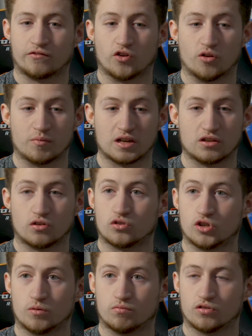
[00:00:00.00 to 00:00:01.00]
for me,
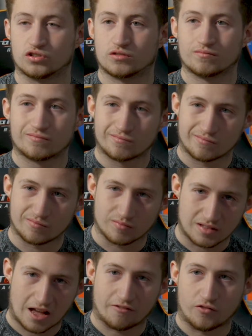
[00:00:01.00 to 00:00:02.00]
YouTube was
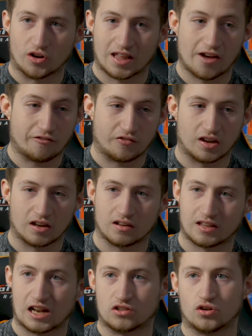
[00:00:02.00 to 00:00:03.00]
that thing
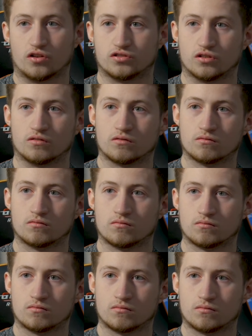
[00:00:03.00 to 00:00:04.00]
that I talked to,
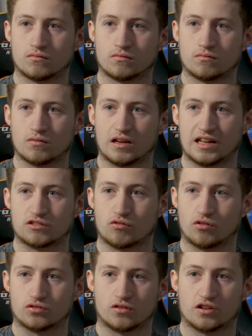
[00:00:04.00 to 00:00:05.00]
and that's where
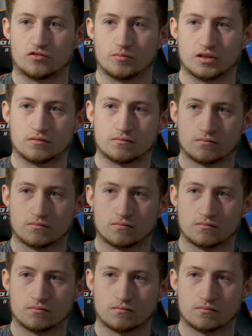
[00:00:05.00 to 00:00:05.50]
it all started for me.